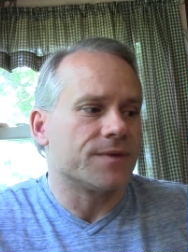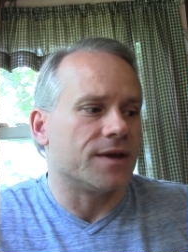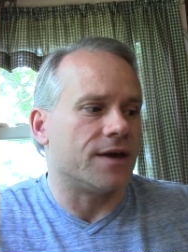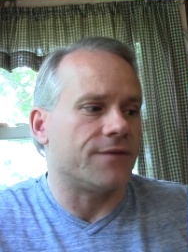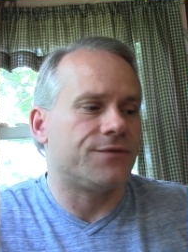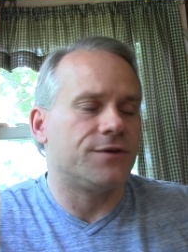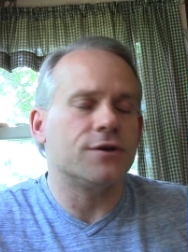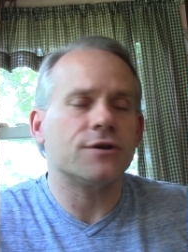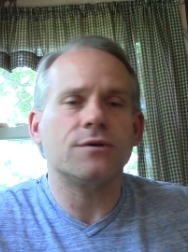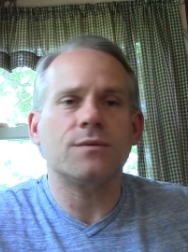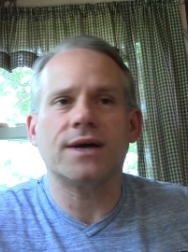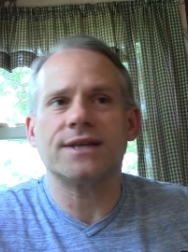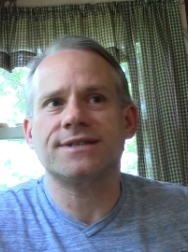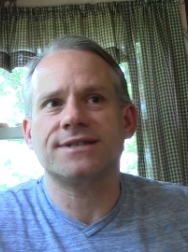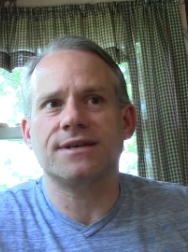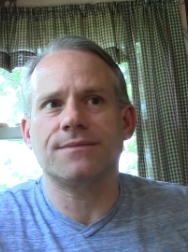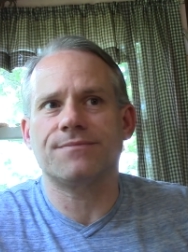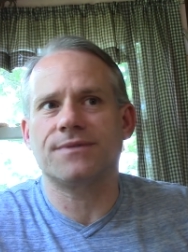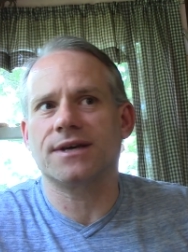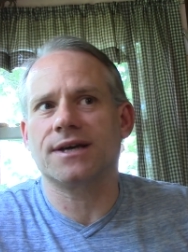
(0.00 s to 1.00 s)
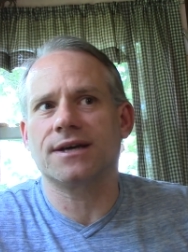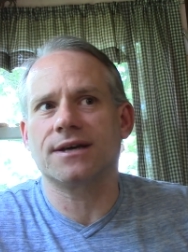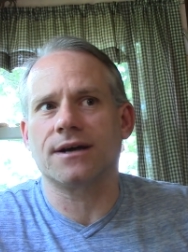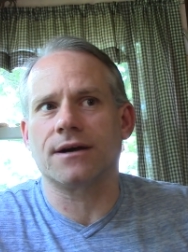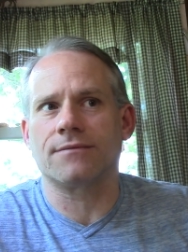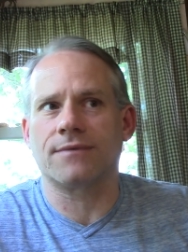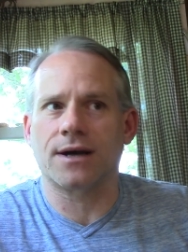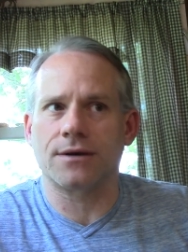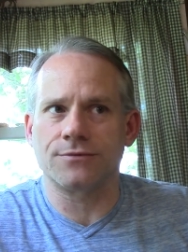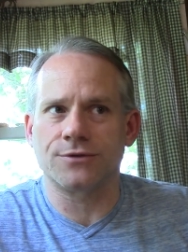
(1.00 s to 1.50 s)
If you don't want something
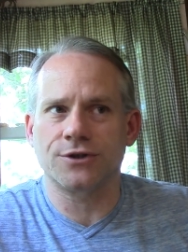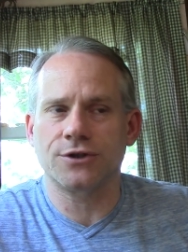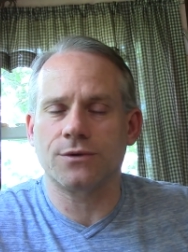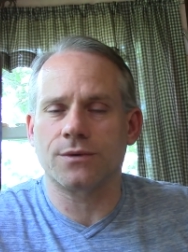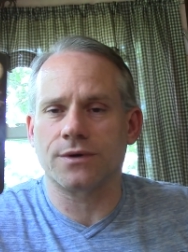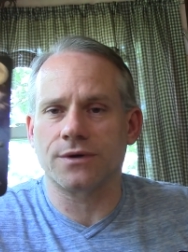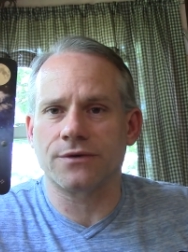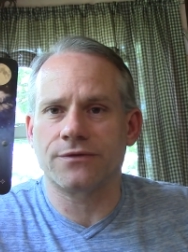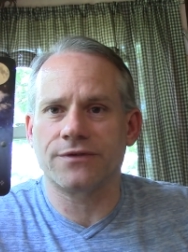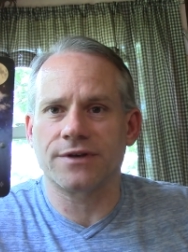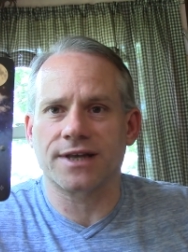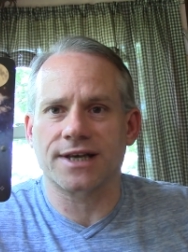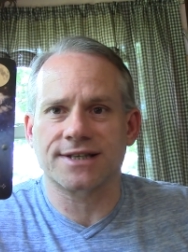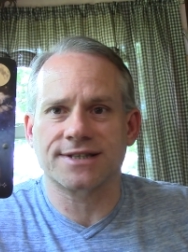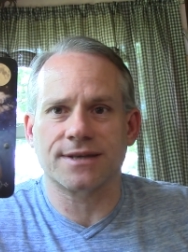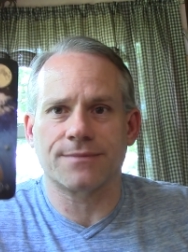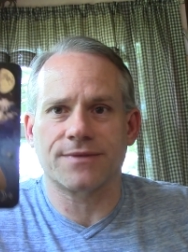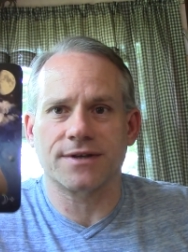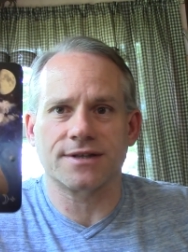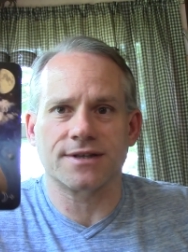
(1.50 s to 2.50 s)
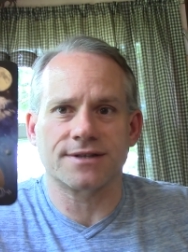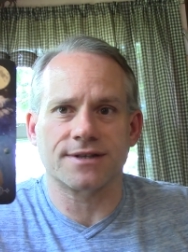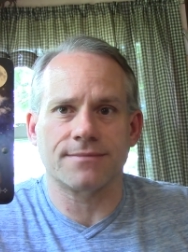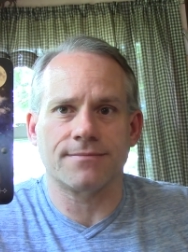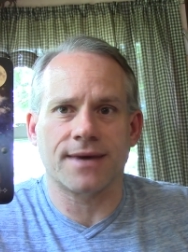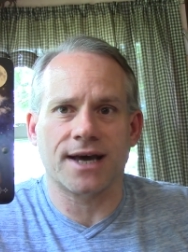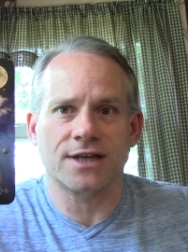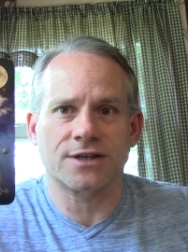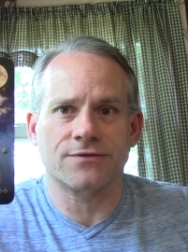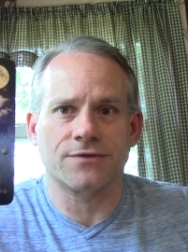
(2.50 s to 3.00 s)
around you or you feel like something doesn't
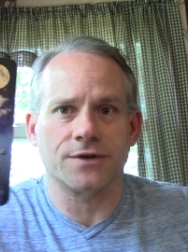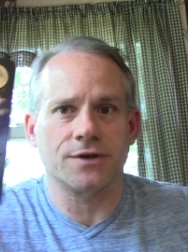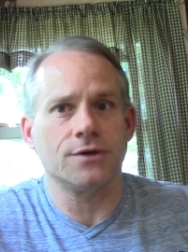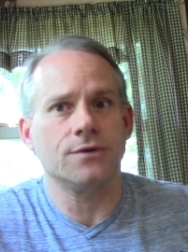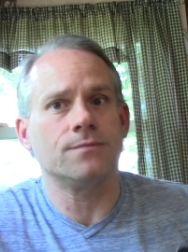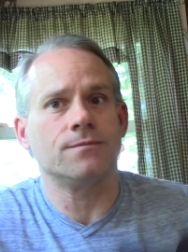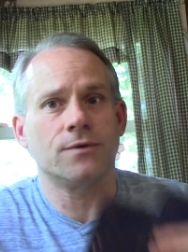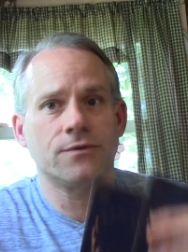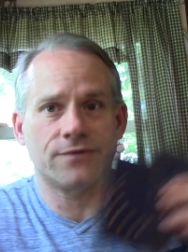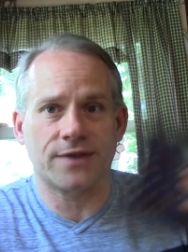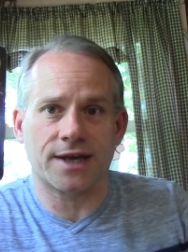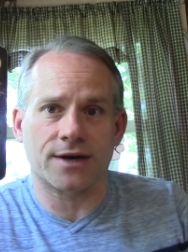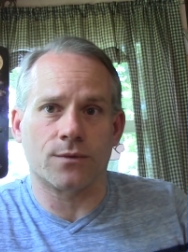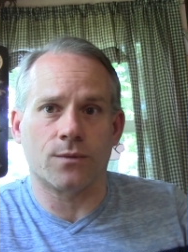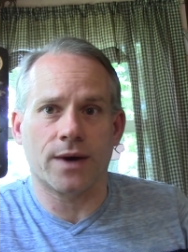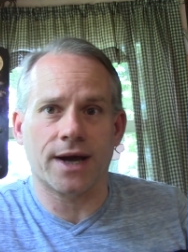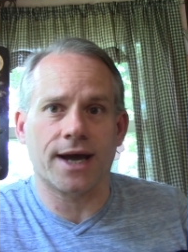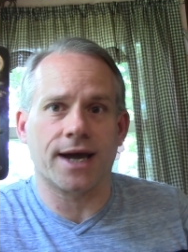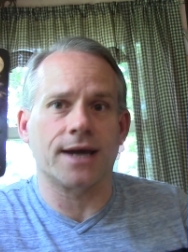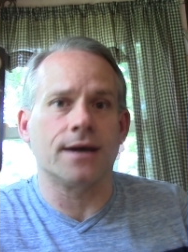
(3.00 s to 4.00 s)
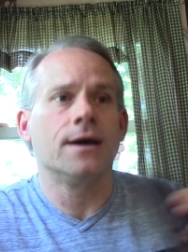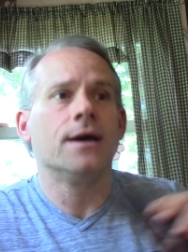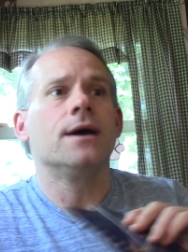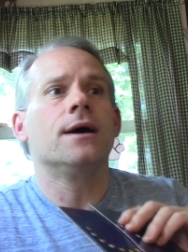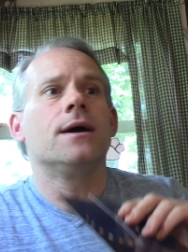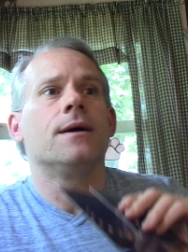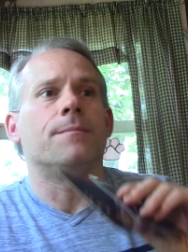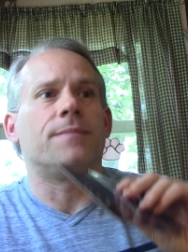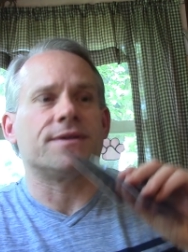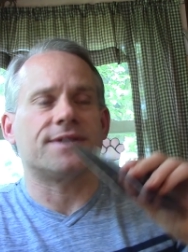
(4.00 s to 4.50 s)
match for you, move that away.
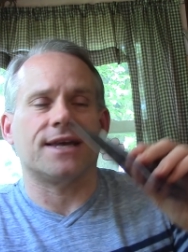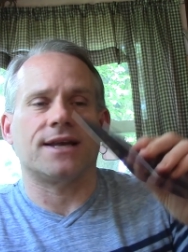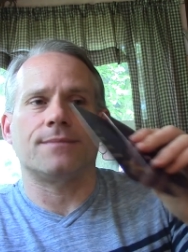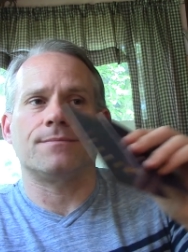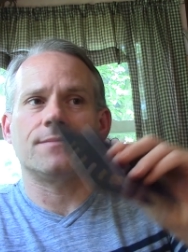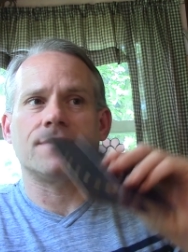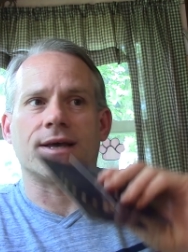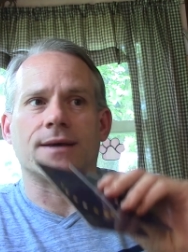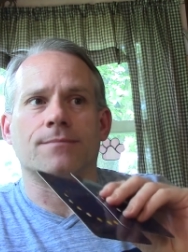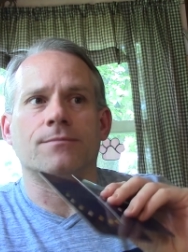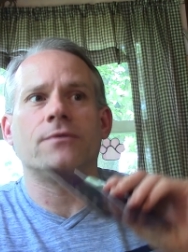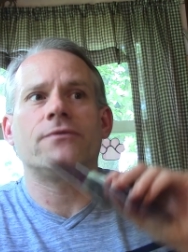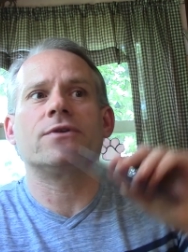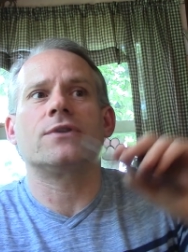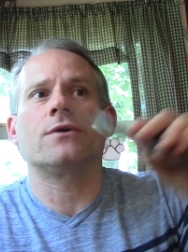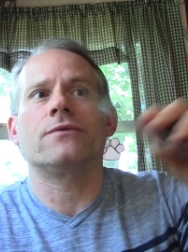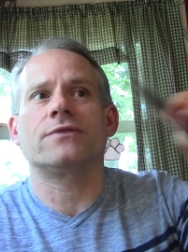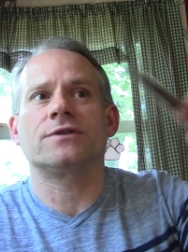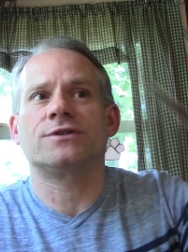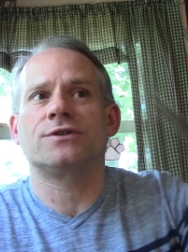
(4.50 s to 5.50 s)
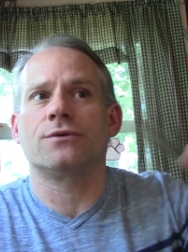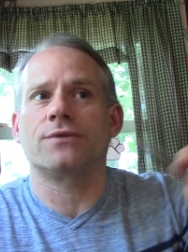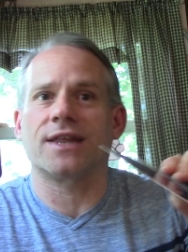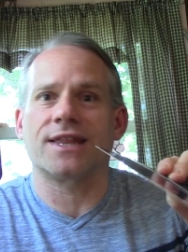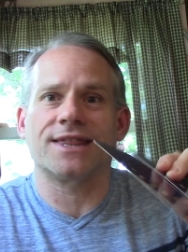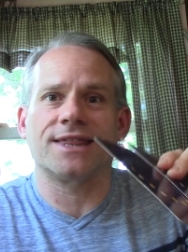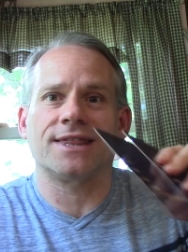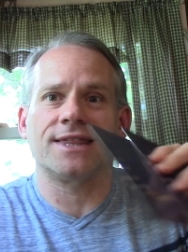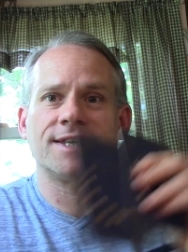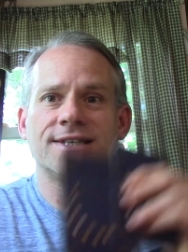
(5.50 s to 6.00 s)
But then like move it over so
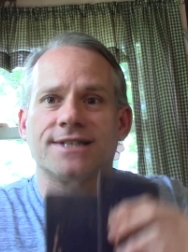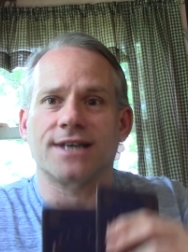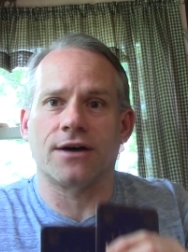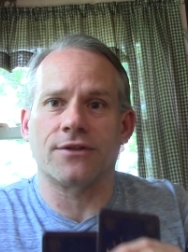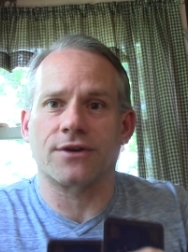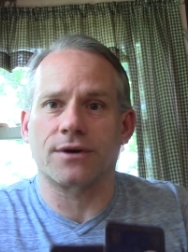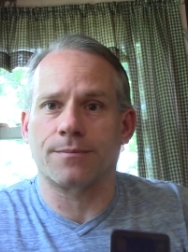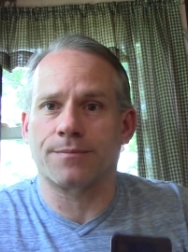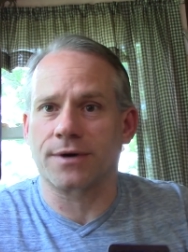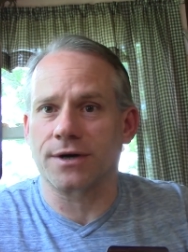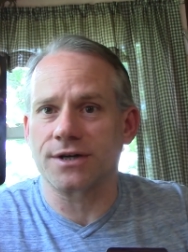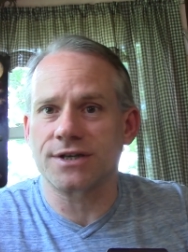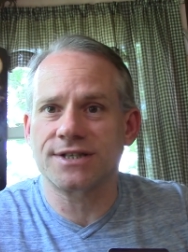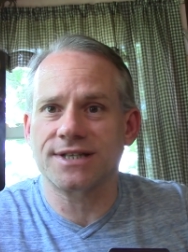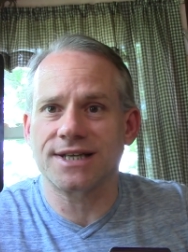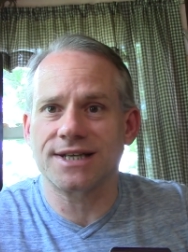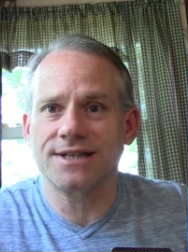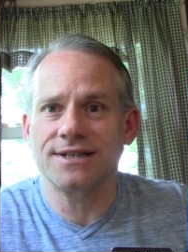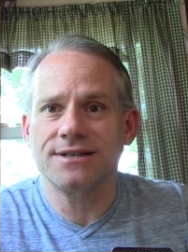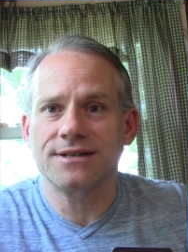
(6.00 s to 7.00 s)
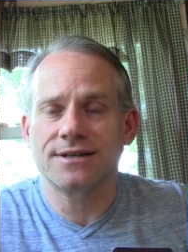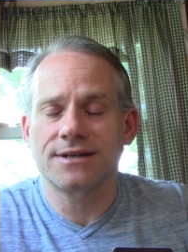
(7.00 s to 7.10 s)
that this other person